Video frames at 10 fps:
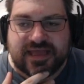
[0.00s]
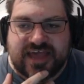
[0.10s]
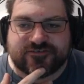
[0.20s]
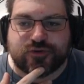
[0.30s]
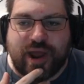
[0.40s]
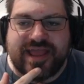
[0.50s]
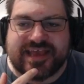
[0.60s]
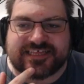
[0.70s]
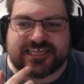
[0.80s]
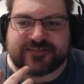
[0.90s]
If Drain
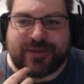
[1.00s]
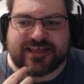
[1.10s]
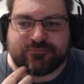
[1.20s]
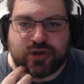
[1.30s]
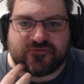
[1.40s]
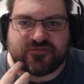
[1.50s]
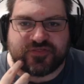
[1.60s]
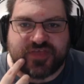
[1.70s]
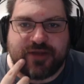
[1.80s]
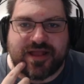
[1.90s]
Kiss is his best move,
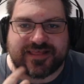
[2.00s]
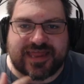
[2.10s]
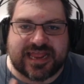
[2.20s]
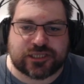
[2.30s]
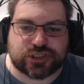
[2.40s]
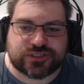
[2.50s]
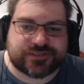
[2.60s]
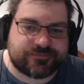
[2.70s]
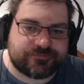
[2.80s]
theoretically I can just